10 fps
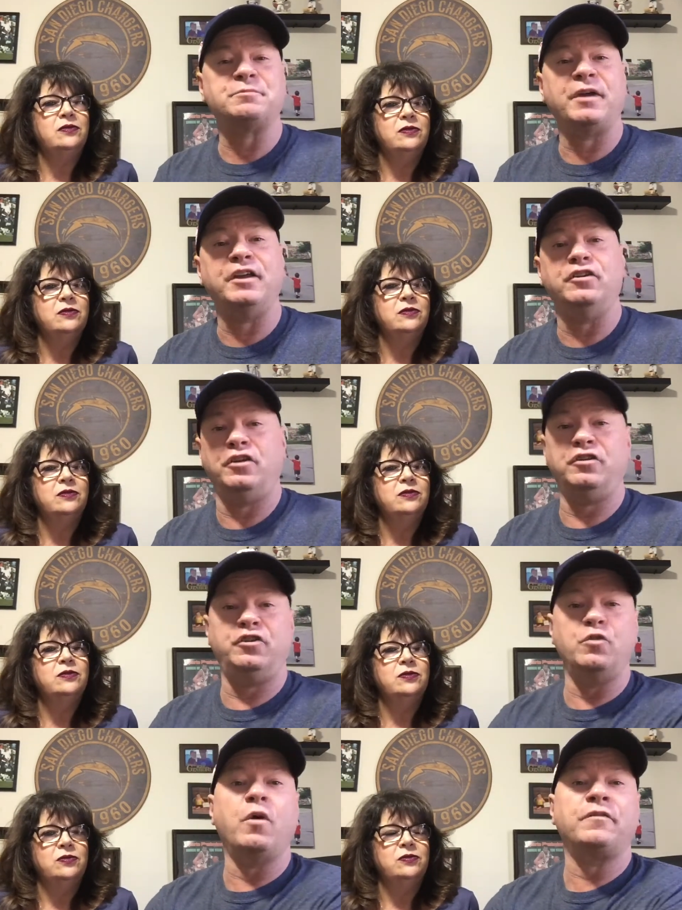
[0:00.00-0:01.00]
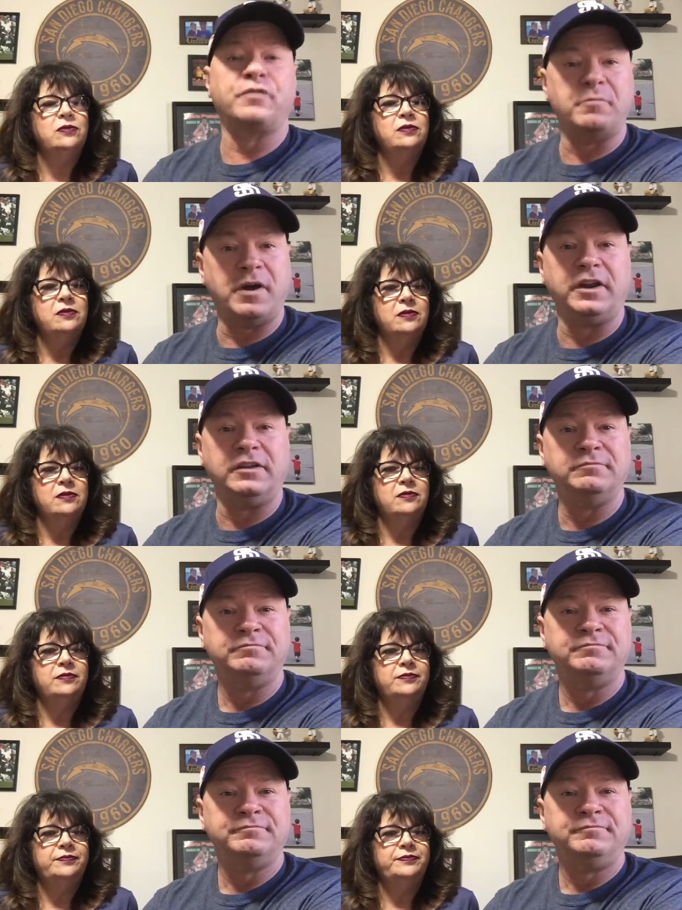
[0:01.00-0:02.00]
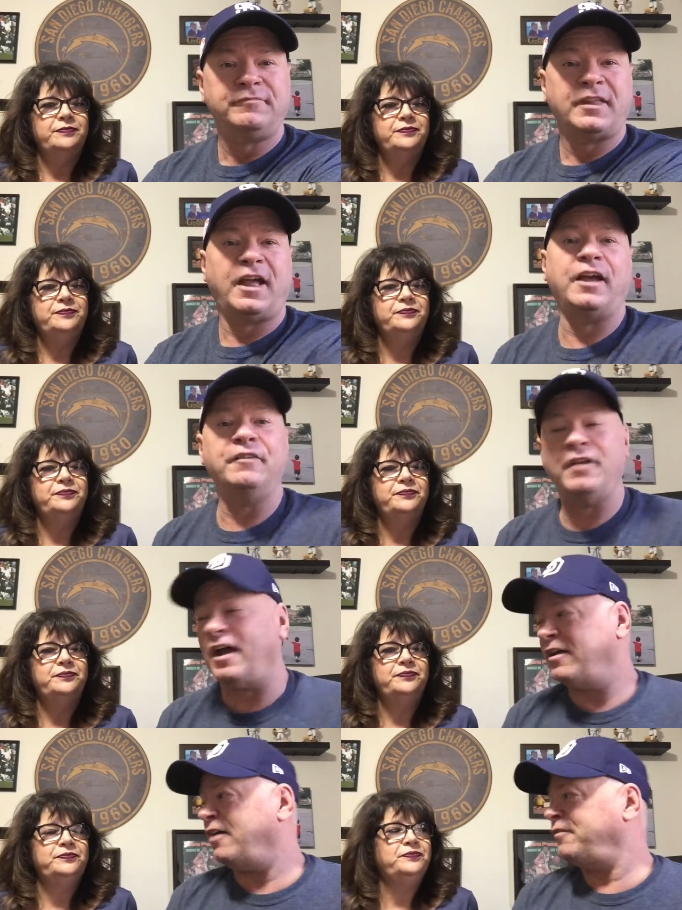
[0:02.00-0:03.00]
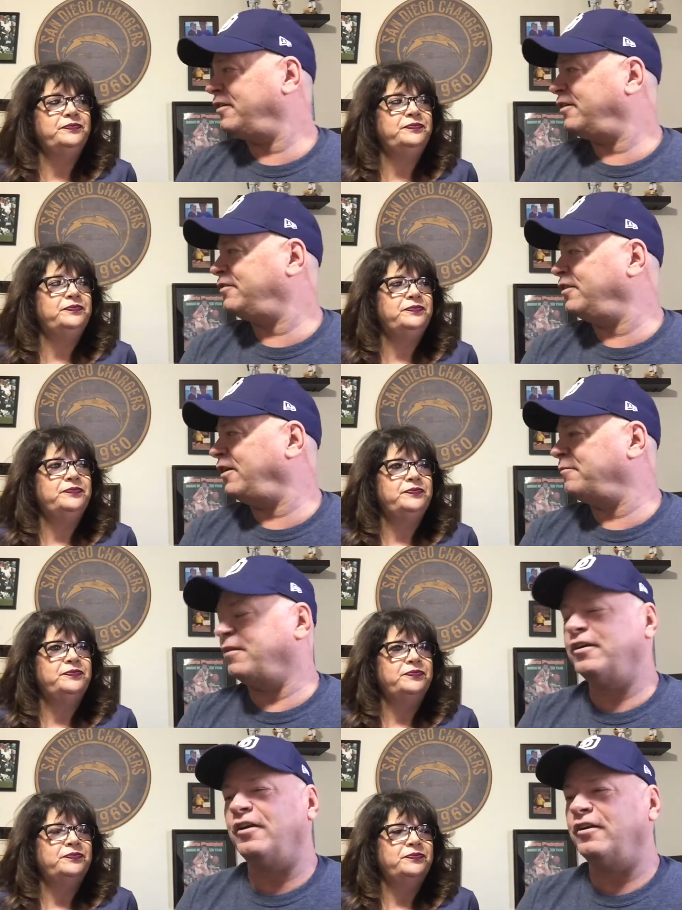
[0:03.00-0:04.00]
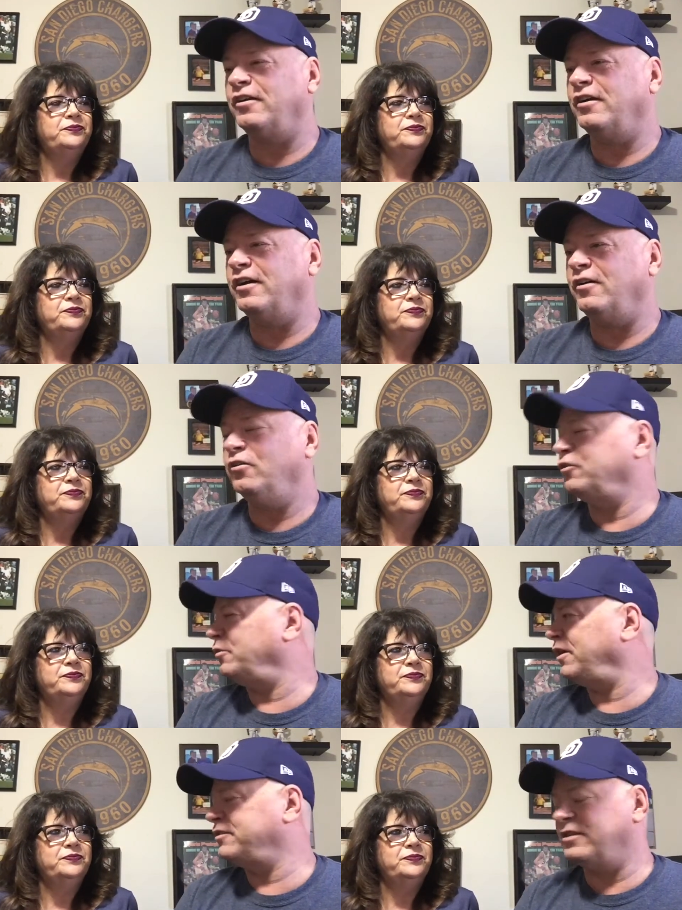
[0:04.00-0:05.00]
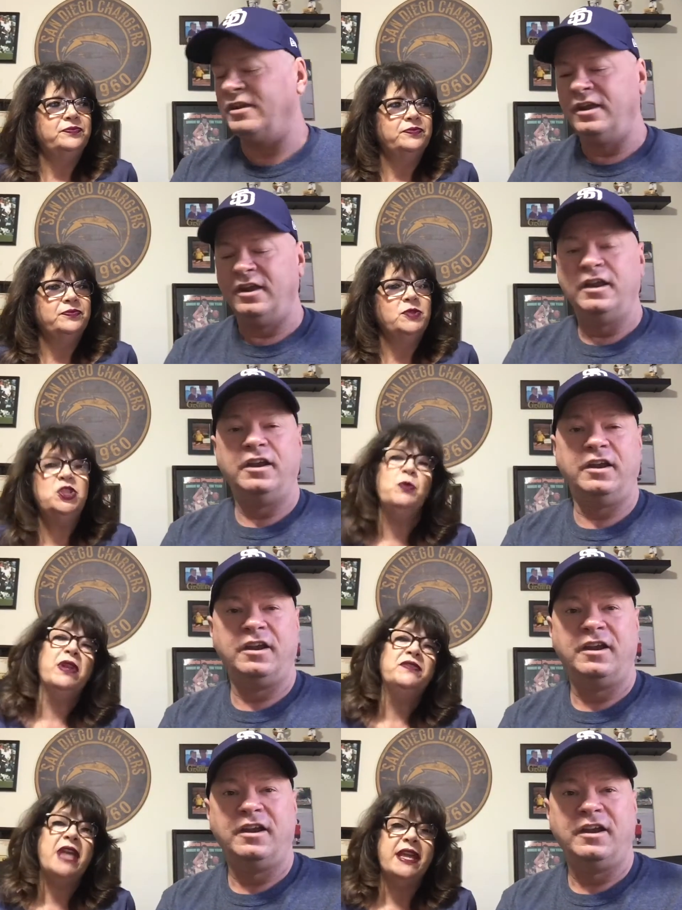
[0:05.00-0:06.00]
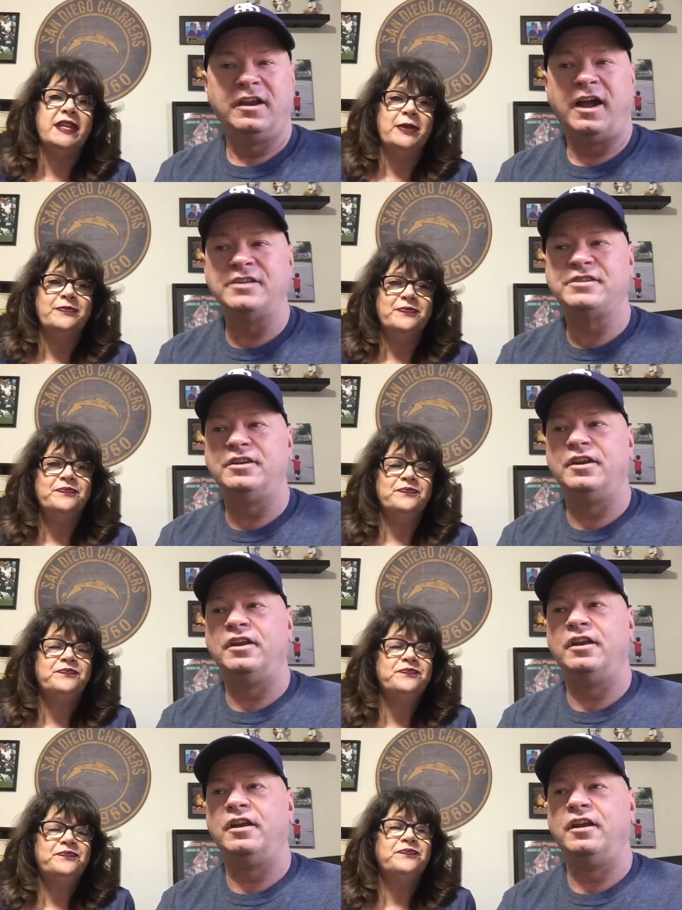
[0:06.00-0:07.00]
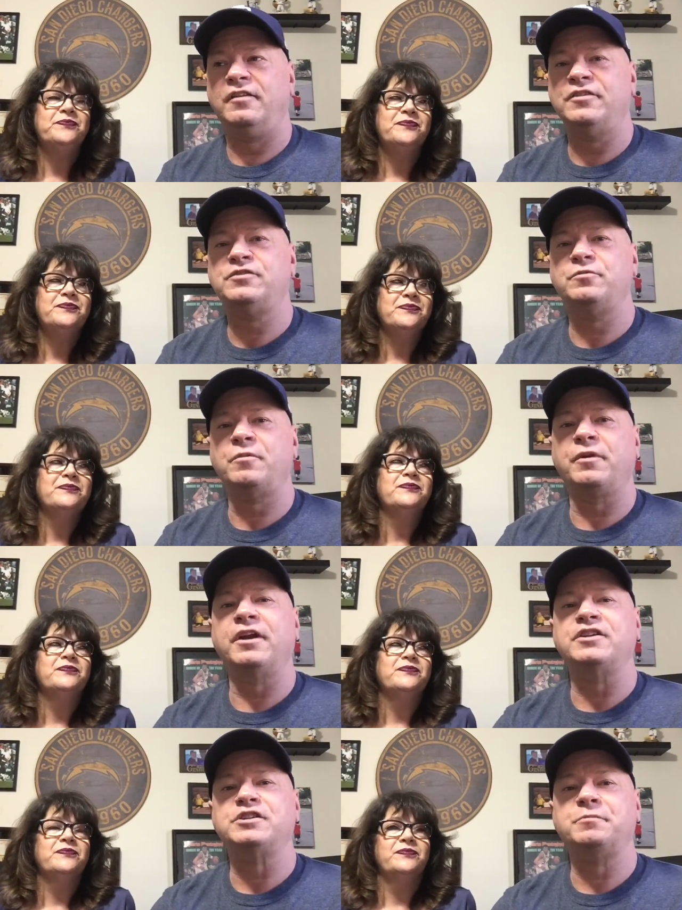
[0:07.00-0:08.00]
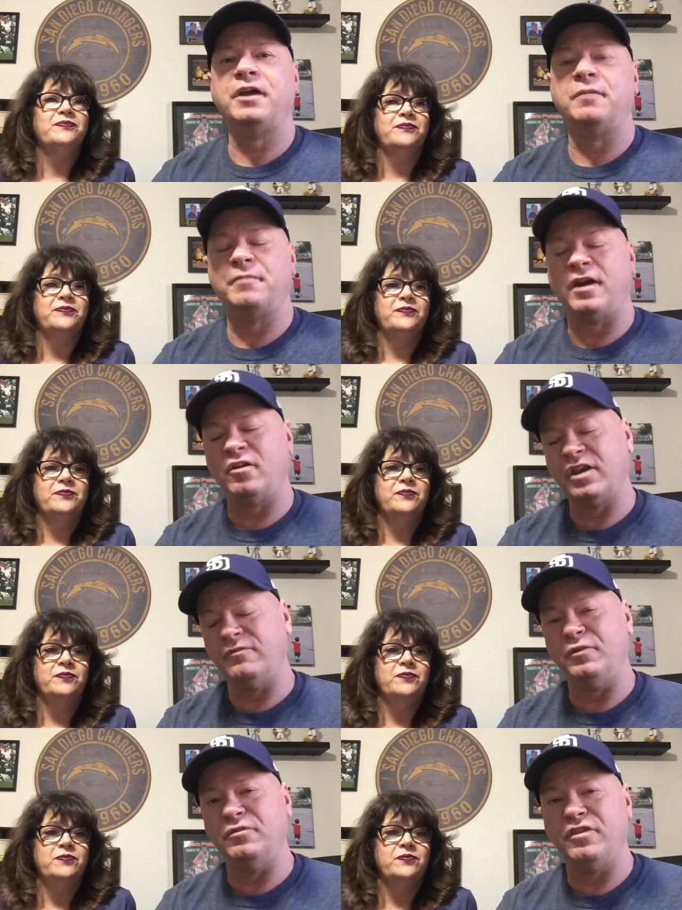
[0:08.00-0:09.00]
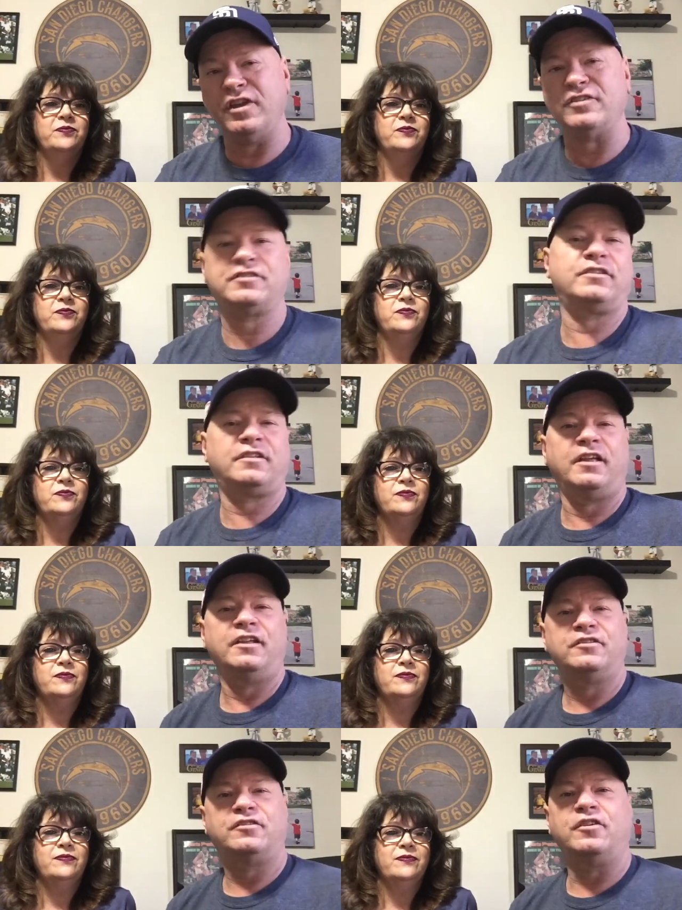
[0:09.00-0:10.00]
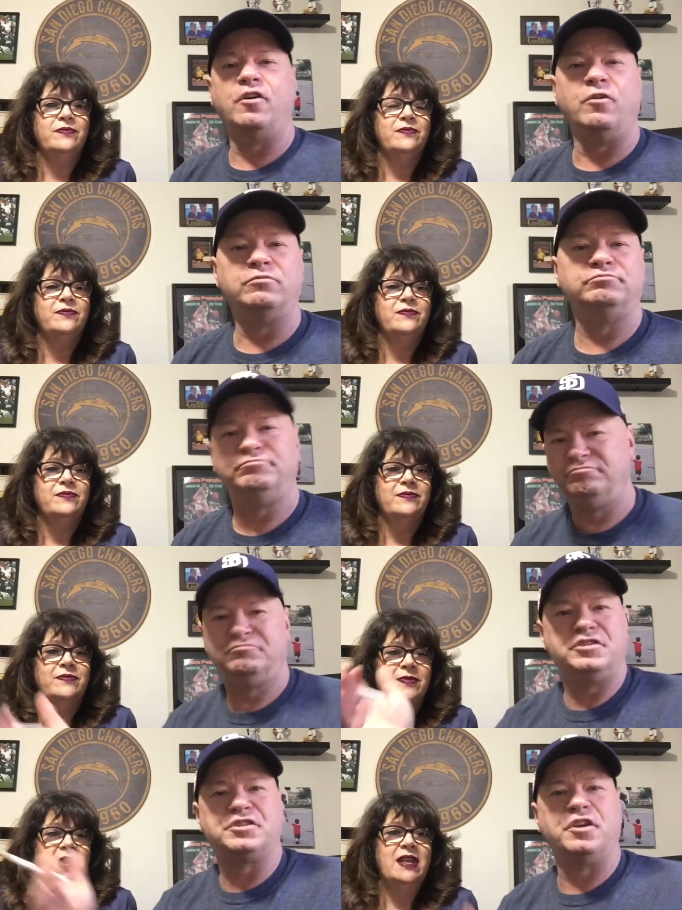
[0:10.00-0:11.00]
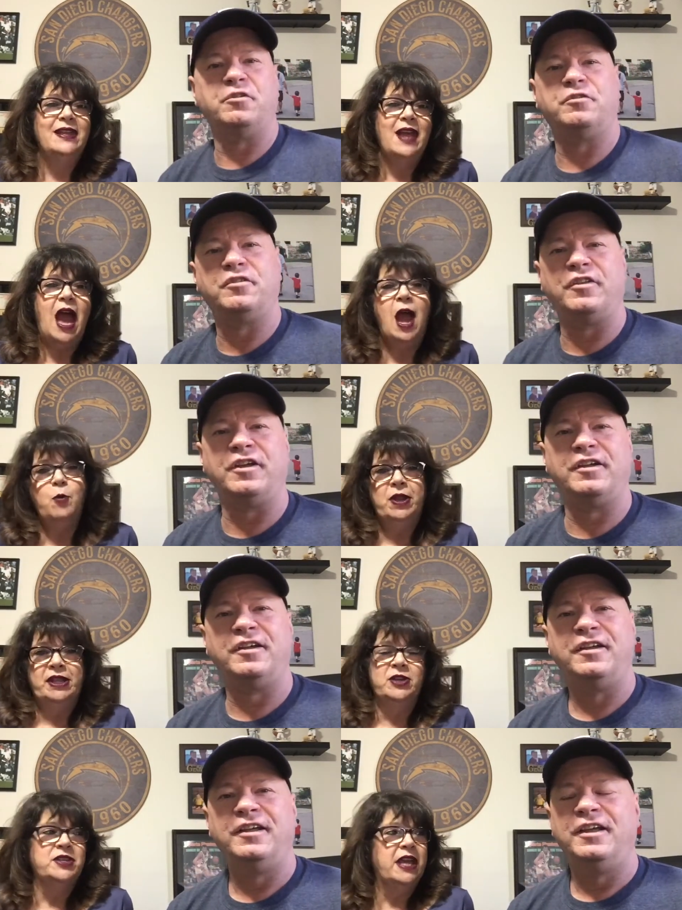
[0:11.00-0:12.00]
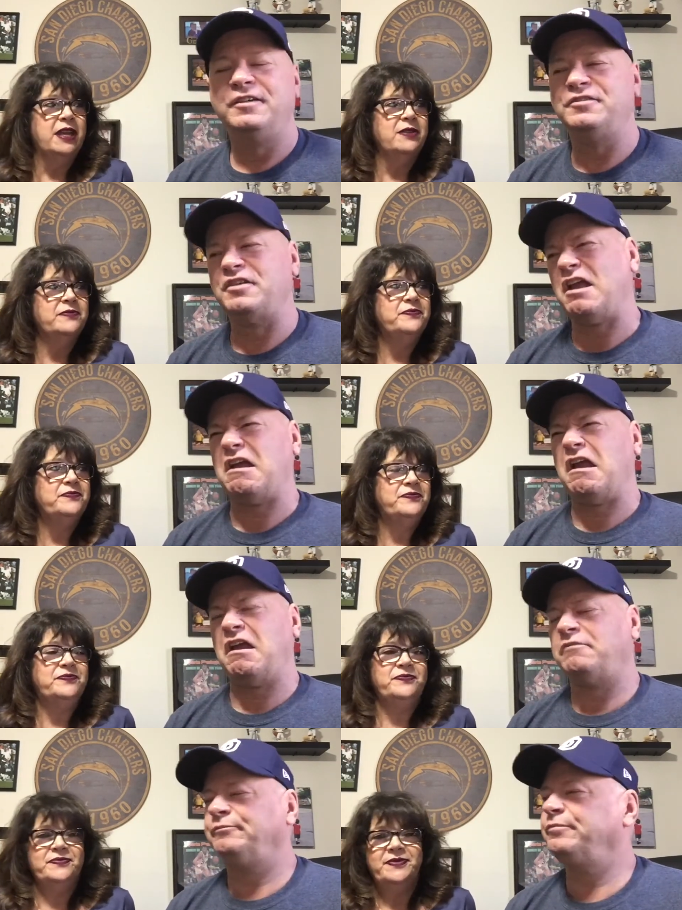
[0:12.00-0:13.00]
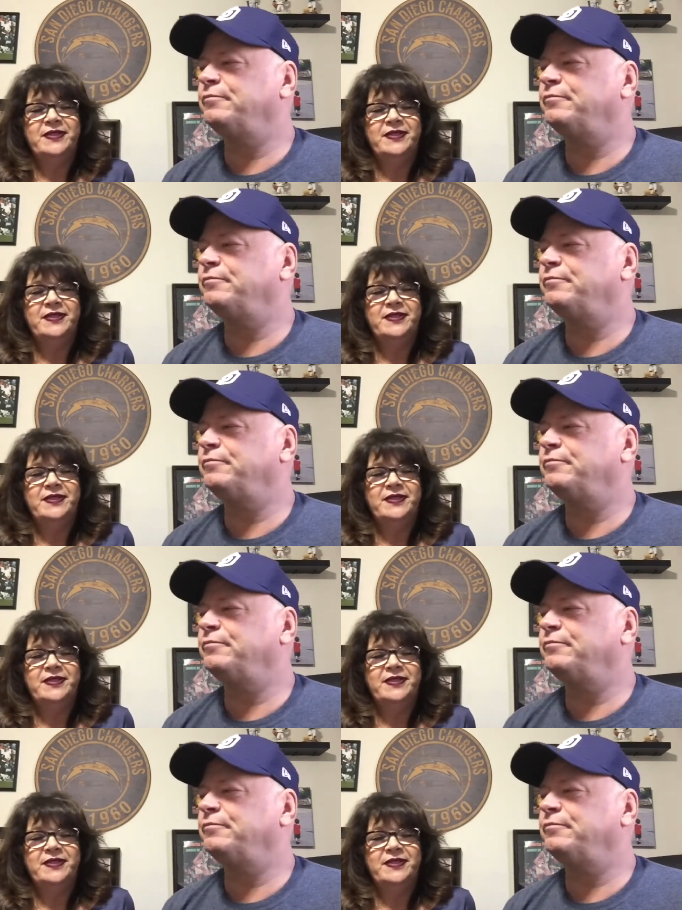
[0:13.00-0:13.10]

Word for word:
Speaker 1: spend. Do you want the money? I even I offered uh, our, our uh, oldest one. I said she would have taken it. I said this is what we're gonna spend, but I'll give you this to go just go. To the, I wouldn't let her take it. She, ah,